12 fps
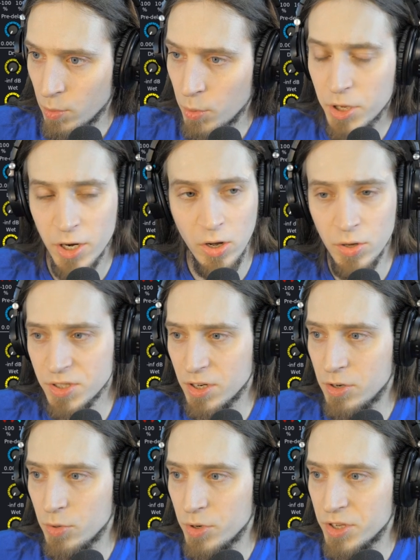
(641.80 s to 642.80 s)
What we can also
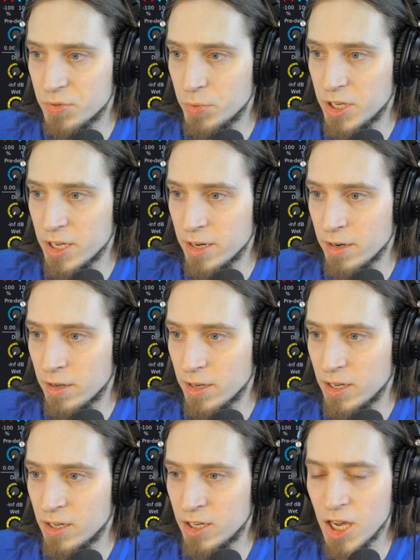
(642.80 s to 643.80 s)
do is we can
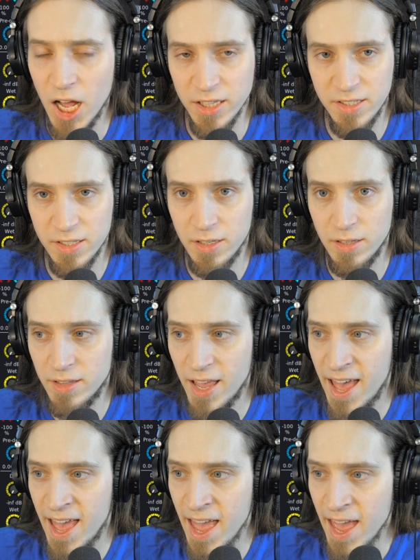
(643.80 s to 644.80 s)
cut the
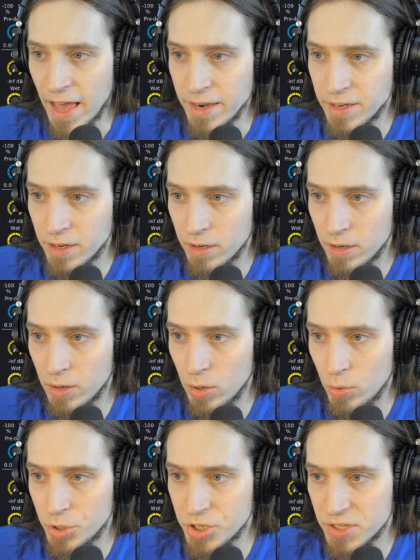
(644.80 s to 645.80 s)
head,
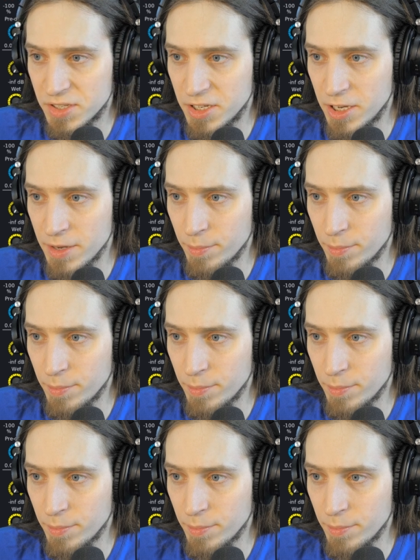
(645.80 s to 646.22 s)
which is the